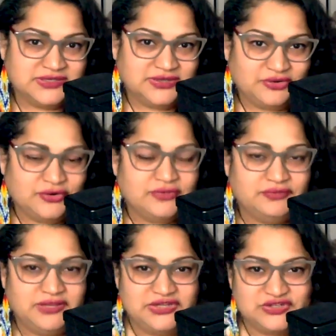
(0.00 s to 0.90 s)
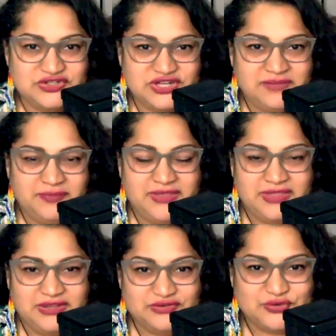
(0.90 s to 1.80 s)
earth relationship, and
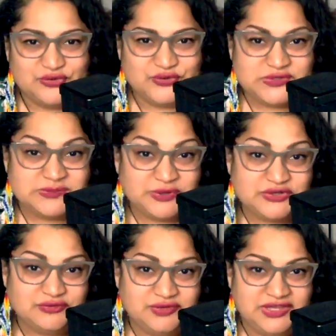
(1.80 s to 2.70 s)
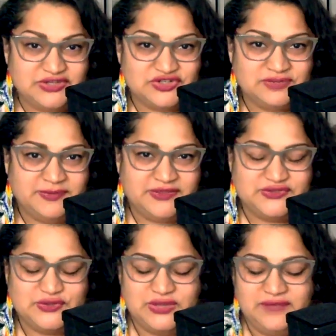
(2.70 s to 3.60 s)
then there's also a spiritual relationship at the
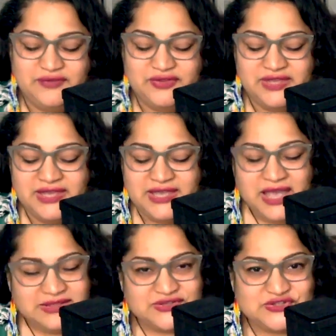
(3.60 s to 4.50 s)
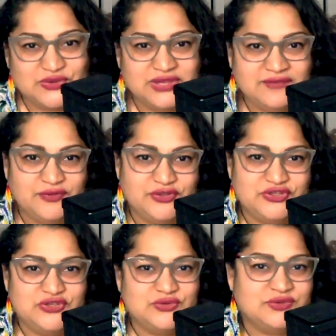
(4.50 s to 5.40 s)
soul level. At the soul level,
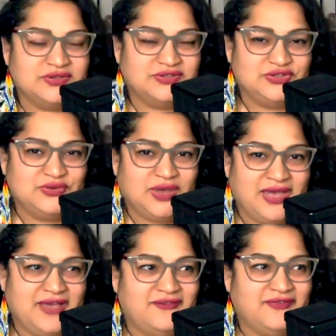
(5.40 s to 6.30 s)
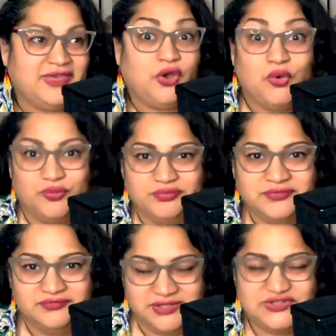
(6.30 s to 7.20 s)
you have a home.
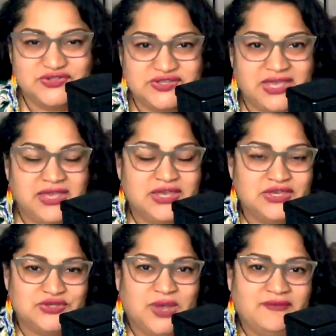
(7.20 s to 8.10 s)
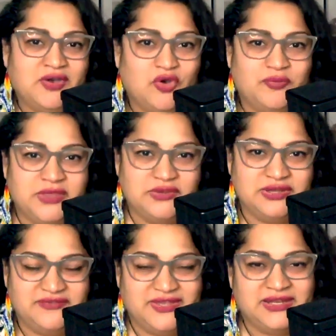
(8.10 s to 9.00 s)
Let's just say you have a home that you
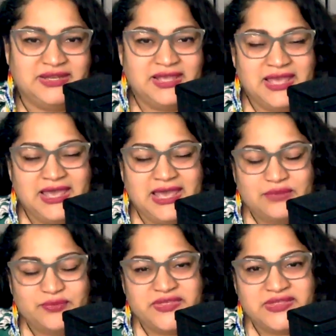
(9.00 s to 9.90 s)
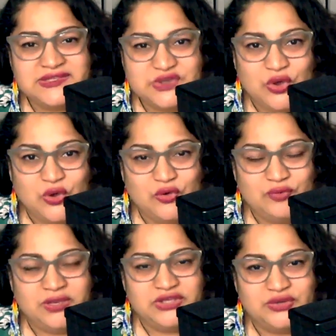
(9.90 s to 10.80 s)
live in, and within this
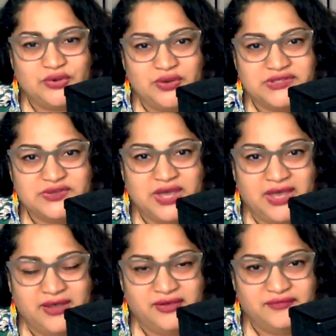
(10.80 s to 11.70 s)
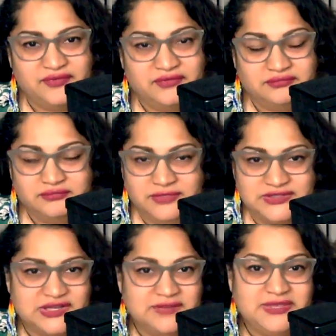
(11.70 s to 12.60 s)
home, you're going to have, it's
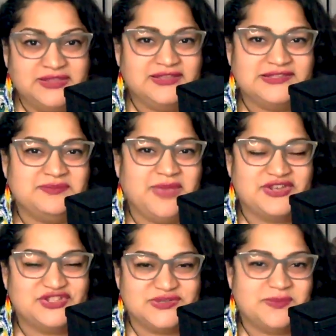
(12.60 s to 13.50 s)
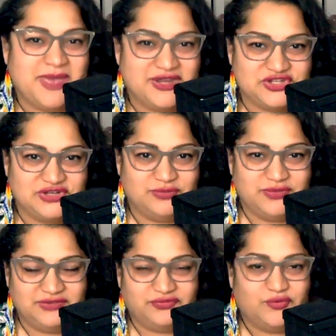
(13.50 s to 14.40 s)
going to be, let's imagine there's a mansion with
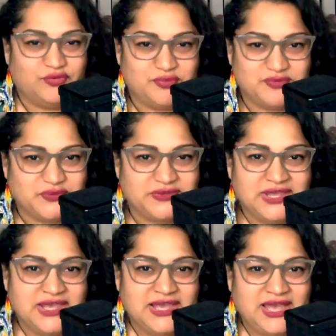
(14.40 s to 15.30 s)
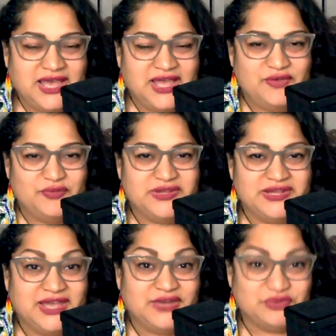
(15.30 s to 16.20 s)
different rooms, with
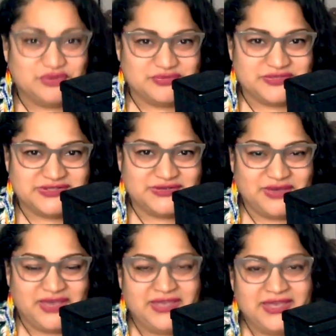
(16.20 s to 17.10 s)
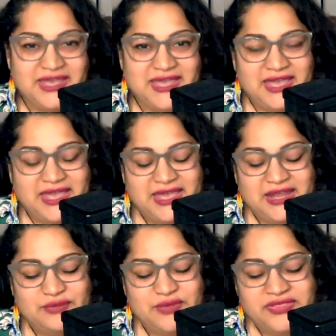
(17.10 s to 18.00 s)
9 rooms, okay?
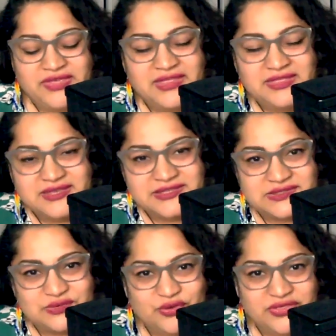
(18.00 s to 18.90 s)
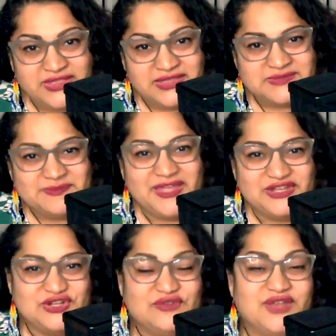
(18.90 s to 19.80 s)
And within this
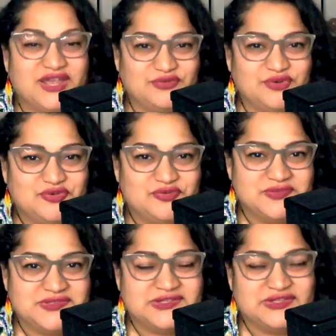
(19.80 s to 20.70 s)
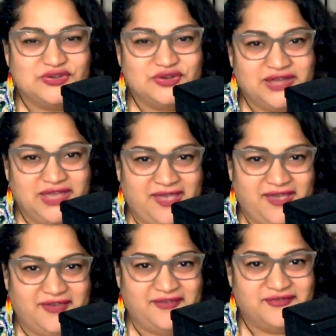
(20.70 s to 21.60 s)
mansion of 9 rooms, you're going to
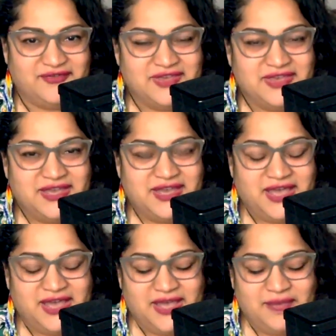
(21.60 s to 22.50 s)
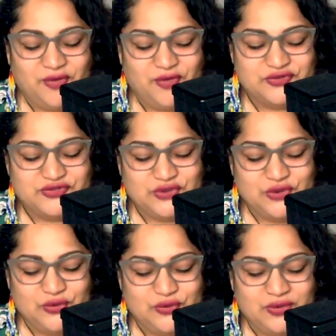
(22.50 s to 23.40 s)
have also